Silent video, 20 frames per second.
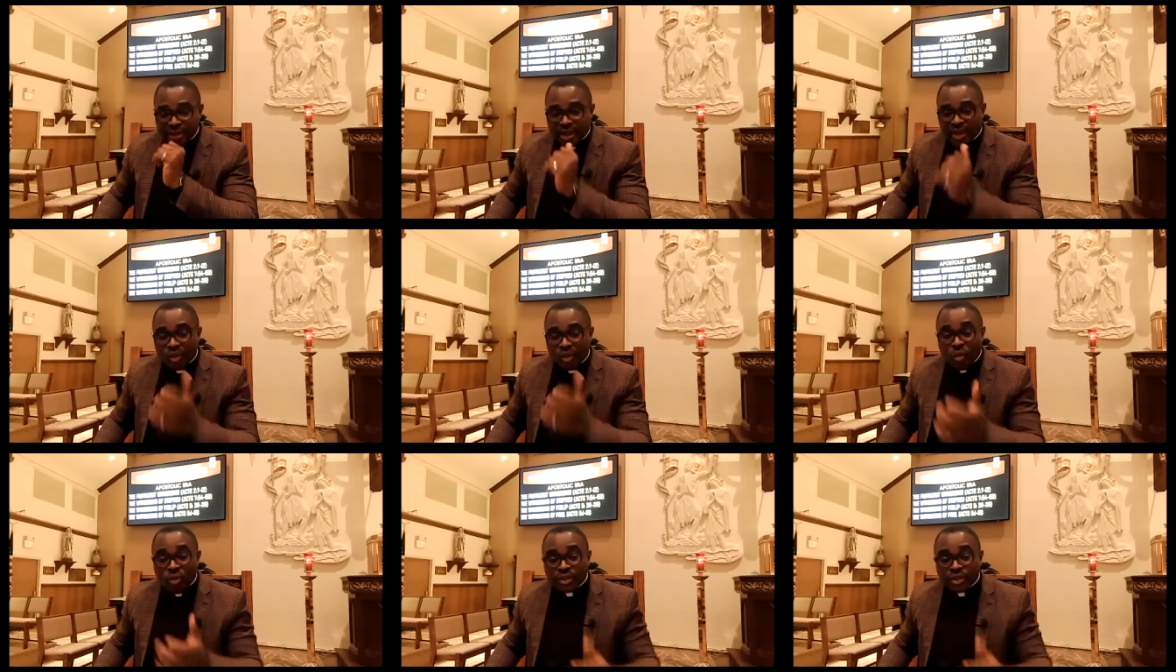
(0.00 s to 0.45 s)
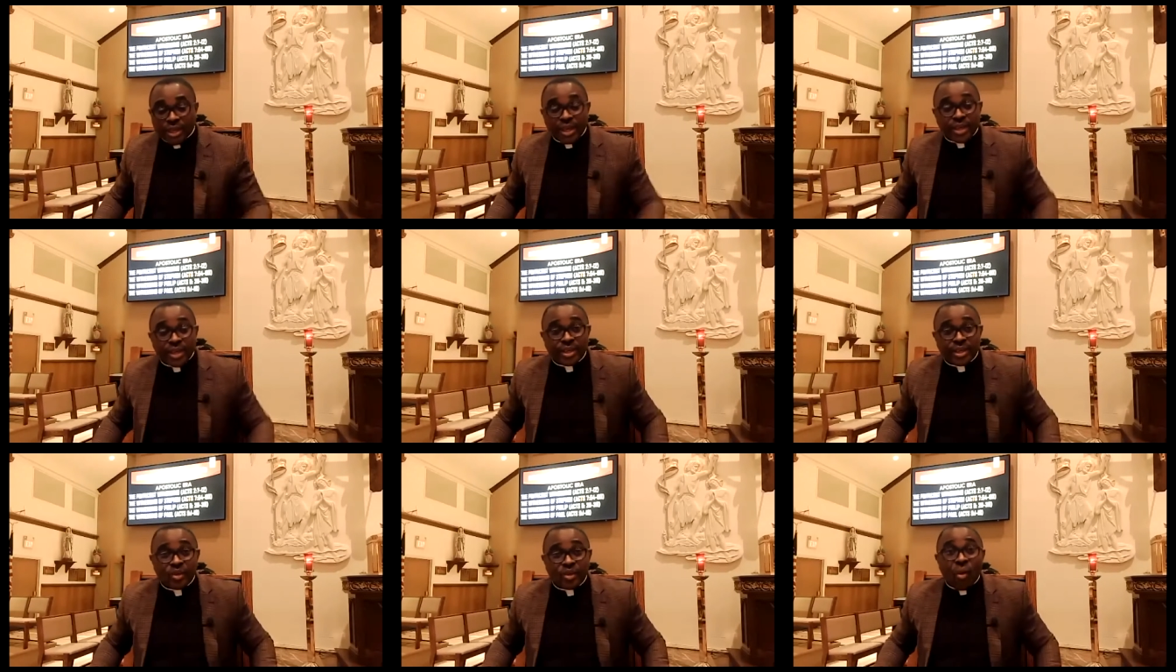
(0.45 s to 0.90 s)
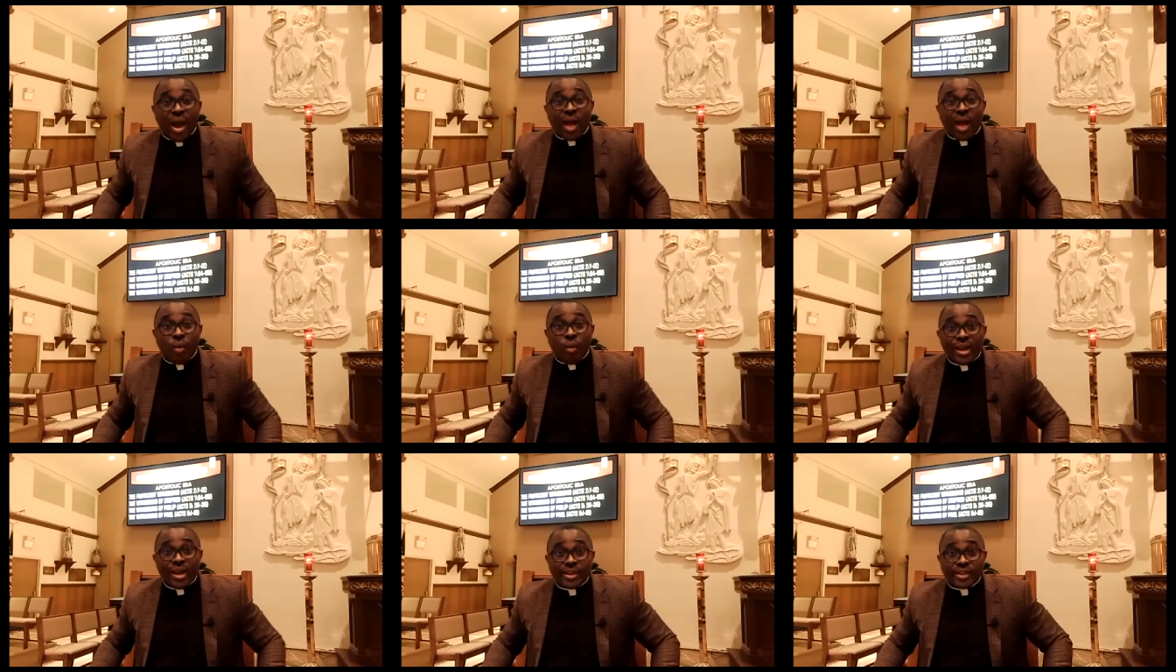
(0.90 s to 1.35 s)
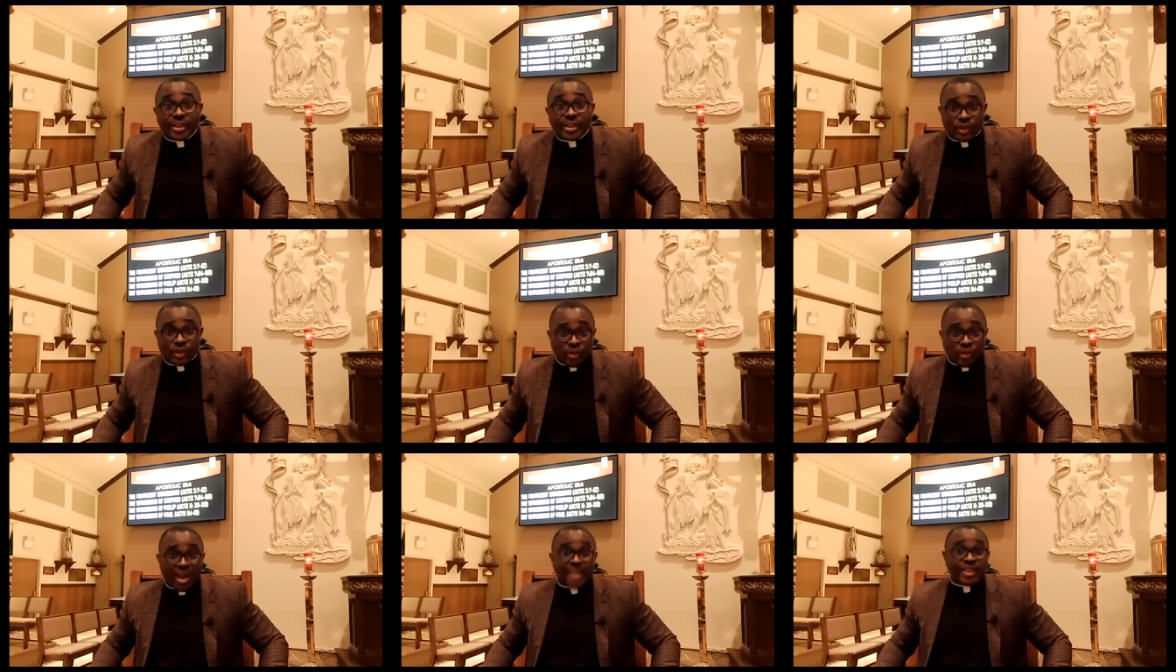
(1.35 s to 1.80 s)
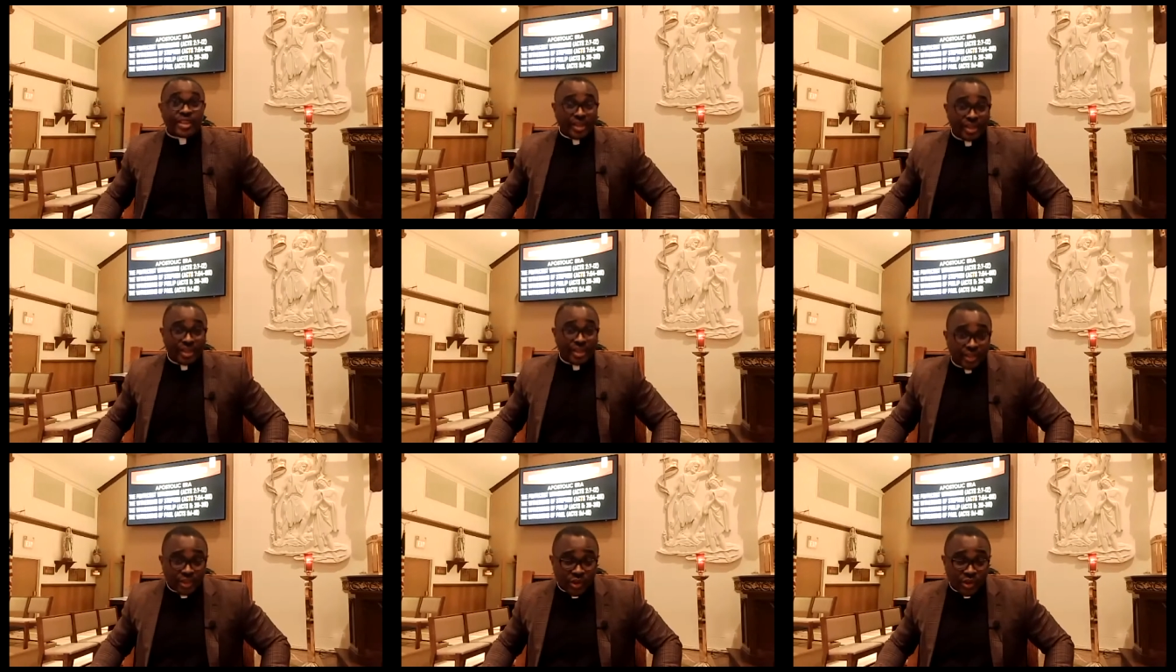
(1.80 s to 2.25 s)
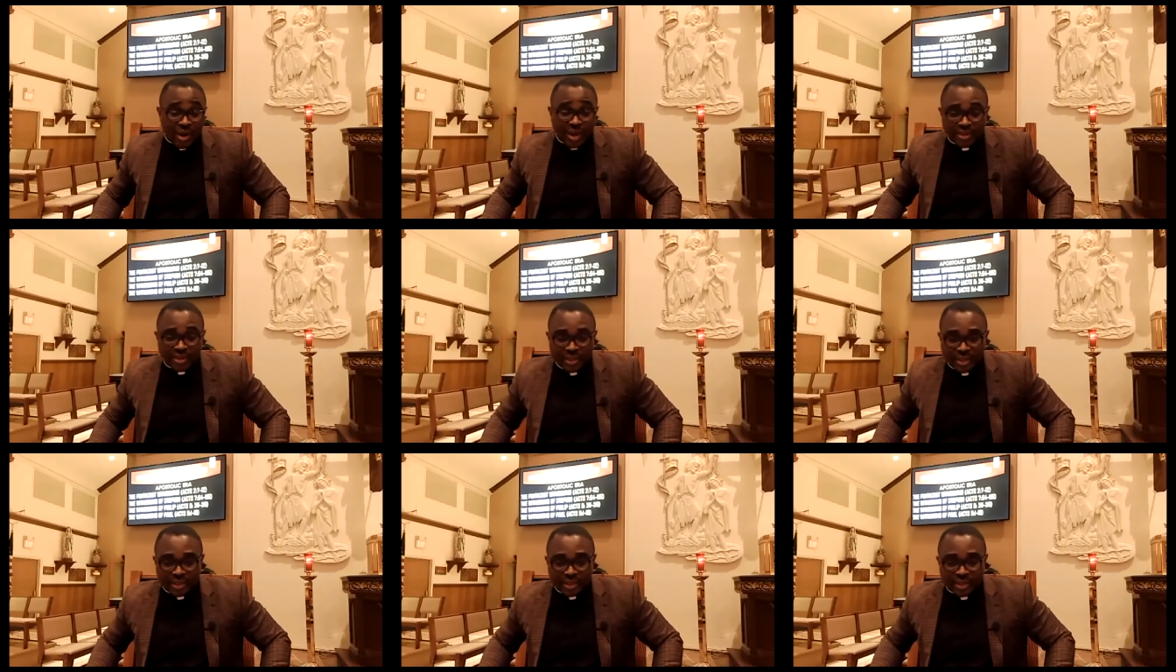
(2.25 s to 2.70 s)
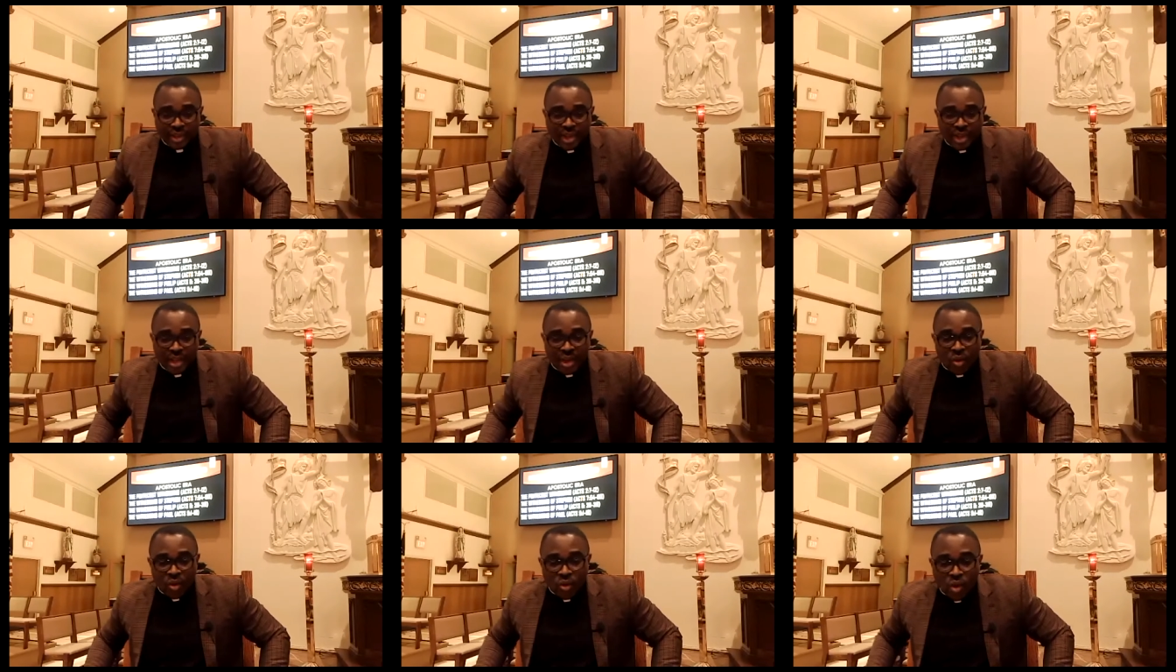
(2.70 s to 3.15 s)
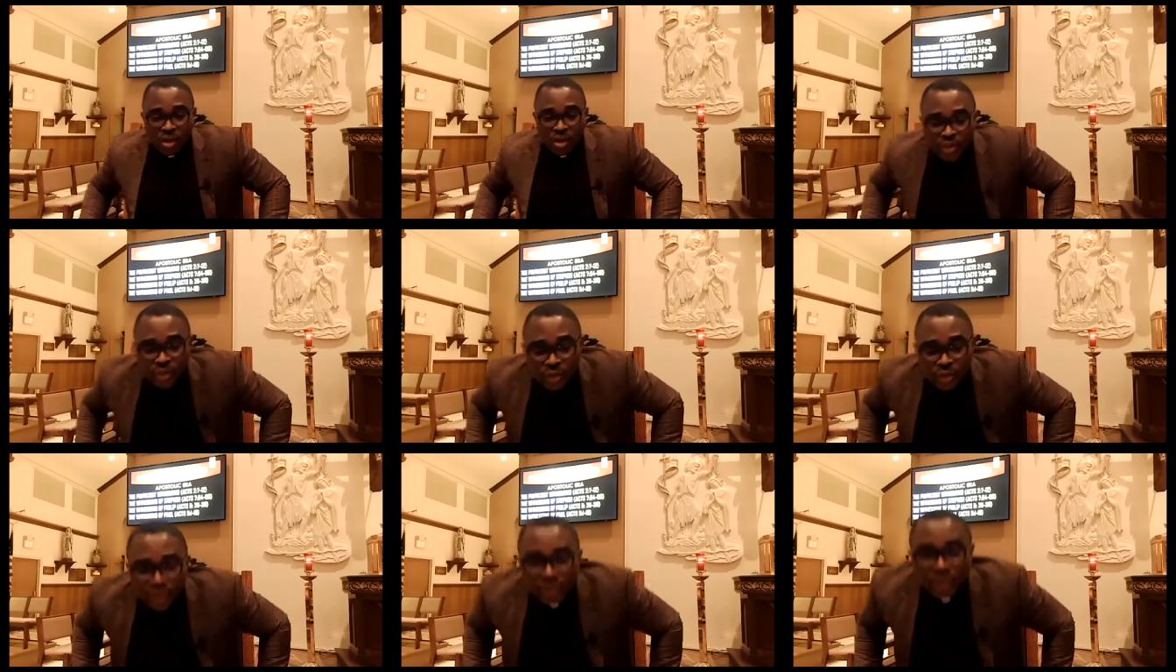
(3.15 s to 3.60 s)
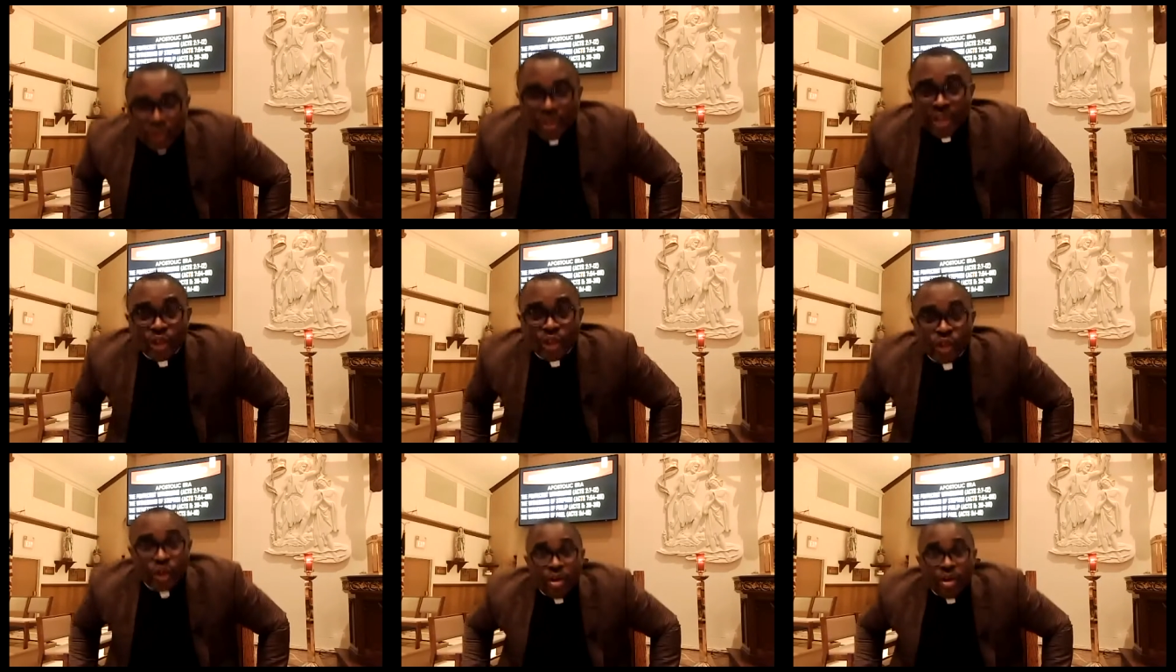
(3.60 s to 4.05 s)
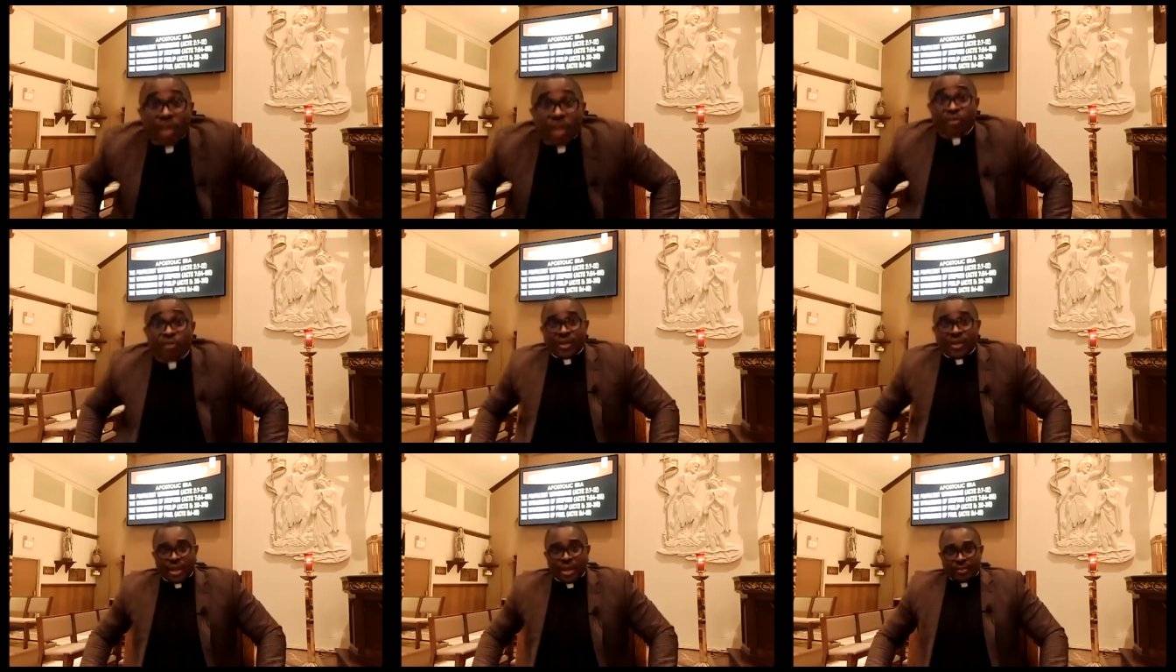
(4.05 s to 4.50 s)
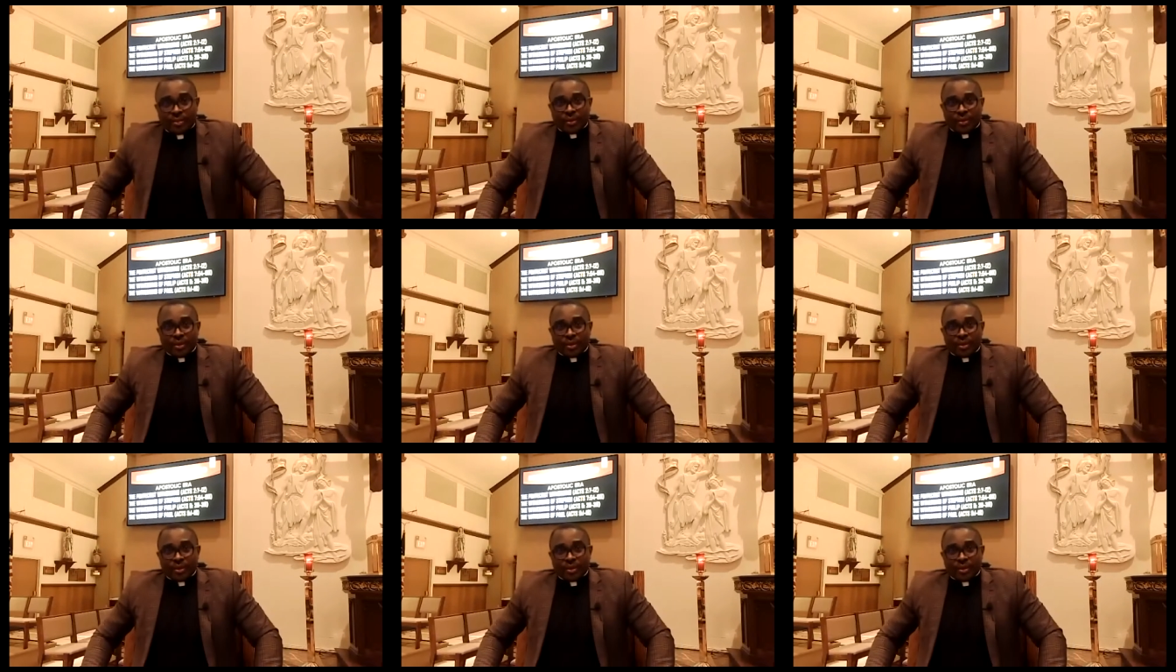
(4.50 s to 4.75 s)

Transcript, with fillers: He was killed while witnessing to Christ in transit. We also know the story of Philip.